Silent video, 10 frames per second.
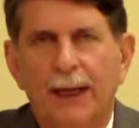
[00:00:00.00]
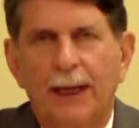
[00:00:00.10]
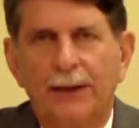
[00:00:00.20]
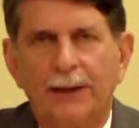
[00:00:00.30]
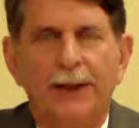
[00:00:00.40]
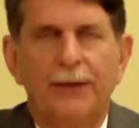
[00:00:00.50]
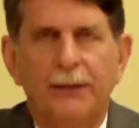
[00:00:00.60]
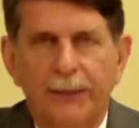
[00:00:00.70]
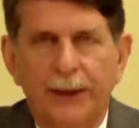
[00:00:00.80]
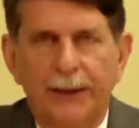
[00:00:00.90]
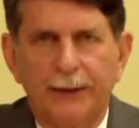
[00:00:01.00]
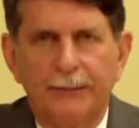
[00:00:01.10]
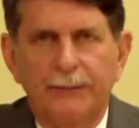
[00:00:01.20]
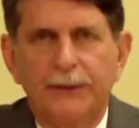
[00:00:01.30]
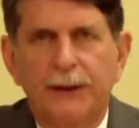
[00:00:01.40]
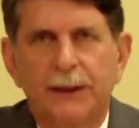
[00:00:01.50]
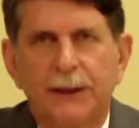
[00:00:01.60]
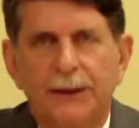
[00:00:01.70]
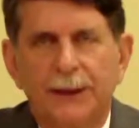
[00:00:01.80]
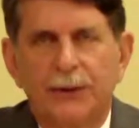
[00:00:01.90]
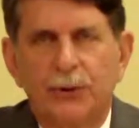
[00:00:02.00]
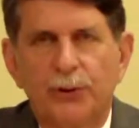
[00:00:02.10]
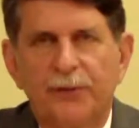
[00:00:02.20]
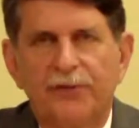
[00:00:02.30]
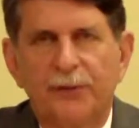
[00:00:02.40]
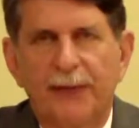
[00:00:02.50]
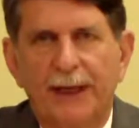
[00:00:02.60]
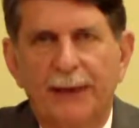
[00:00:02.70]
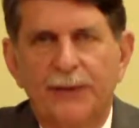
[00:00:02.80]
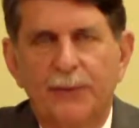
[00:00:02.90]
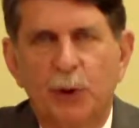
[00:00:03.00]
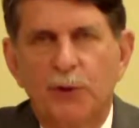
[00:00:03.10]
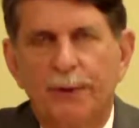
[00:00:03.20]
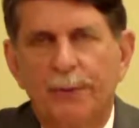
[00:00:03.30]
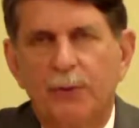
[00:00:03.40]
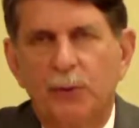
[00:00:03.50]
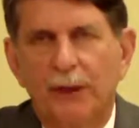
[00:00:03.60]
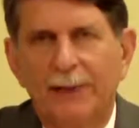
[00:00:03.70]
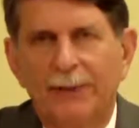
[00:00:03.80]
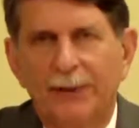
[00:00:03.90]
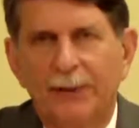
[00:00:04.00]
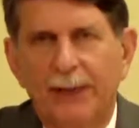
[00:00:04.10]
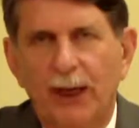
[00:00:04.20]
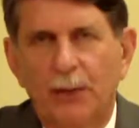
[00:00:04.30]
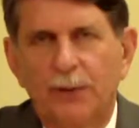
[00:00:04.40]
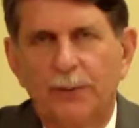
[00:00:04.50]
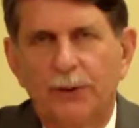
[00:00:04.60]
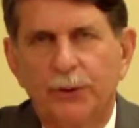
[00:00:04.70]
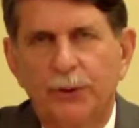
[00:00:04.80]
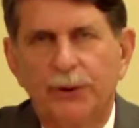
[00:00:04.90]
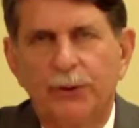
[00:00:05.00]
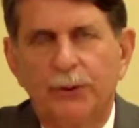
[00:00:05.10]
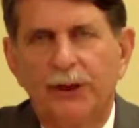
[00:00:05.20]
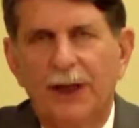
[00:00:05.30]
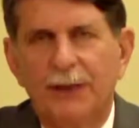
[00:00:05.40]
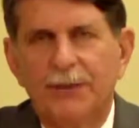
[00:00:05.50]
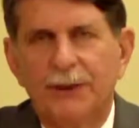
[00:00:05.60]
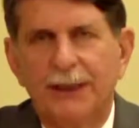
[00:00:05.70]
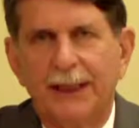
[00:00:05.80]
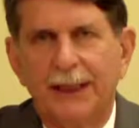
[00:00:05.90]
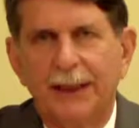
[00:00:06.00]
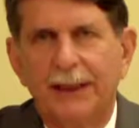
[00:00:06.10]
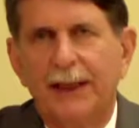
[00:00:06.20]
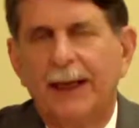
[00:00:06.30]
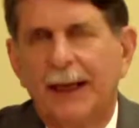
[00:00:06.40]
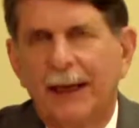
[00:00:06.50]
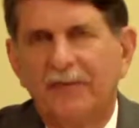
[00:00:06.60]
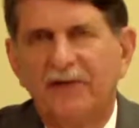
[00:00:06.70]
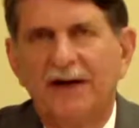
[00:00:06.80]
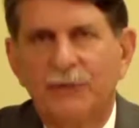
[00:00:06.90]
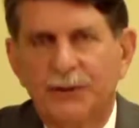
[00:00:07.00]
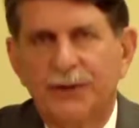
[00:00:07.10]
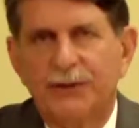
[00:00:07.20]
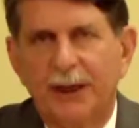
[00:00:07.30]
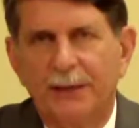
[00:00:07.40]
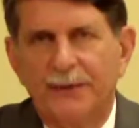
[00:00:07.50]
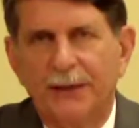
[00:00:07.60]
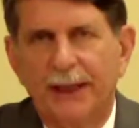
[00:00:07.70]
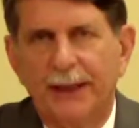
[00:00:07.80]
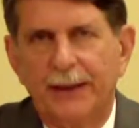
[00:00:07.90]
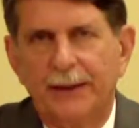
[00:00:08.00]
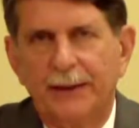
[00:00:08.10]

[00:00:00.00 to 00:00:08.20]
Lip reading: and then you're done. It takes only a few minutes. Most people will empty their pouch between 2 times a day and 5 or 6 times a day.